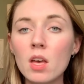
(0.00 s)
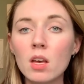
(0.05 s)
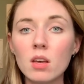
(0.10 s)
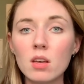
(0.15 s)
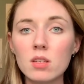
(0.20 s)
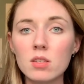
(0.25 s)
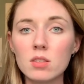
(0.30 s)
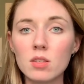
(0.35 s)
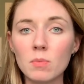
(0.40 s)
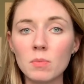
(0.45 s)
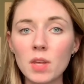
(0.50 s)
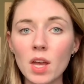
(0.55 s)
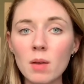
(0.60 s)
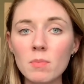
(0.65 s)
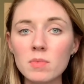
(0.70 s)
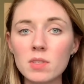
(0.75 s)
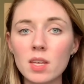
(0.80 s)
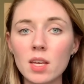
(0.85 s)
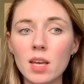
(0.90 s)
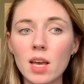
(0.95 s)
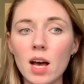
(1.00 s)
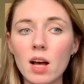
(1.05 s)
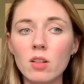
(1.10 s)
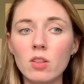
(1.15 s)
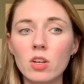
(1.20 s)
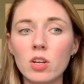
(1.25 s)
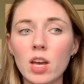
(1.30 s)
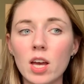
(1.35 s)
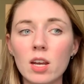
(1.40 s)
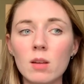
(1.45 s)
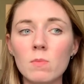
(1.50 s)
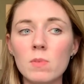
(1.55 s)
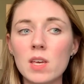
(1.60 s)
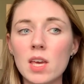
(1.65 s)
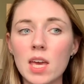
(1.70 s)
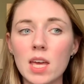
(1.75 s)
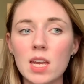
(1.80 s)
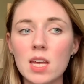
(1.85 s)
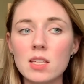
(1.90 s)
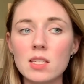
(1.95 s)
because sometimes like I'll look at a
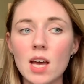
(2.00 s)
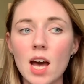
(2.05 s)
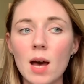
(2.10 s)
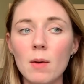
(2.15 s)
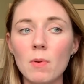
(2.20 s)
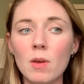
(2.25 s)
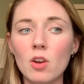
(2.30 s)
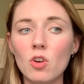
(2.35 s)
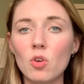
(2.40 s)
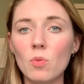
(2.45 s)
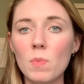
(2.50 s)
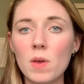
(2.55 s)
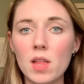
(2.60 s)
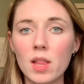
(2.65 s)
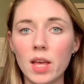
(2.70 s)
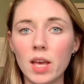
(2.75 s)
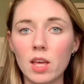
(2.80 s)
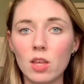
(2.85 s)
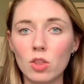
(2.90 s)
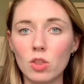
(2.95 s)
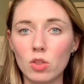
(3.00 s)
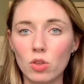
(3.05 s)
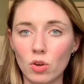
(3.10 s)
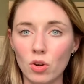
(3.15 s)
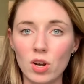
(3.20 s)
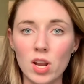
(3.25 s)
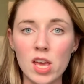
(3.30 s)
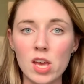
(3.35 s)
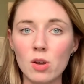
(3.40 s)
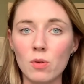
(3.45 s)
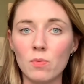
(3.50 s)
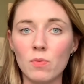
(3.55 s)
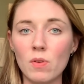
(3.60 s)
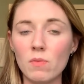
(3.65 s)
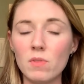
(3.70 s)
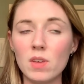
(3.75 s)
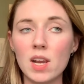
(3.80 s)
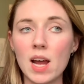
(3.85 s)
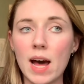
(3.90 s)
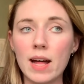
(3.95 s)
bikini top and it'll be like $30 or
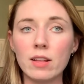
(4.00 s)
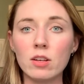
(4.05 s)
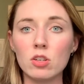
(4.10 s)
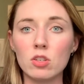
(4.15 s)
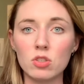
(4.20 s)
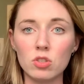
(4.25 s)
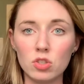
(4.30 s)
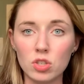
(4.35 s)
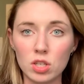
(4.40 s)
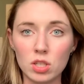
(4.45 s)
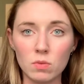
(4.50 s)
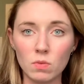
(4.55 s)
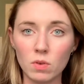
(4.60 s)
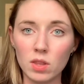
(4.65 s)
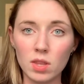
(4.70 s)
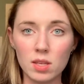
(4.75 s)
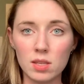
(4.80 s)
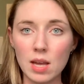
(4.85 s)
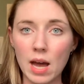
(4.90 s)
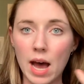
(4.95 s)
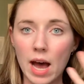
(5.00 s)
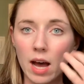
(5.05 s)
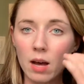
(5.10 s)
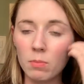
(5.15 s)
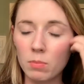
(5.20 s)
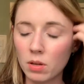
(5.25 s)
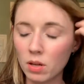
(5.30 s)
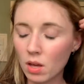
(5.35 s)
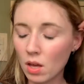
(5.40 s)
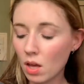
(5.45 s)
$50 just for the top.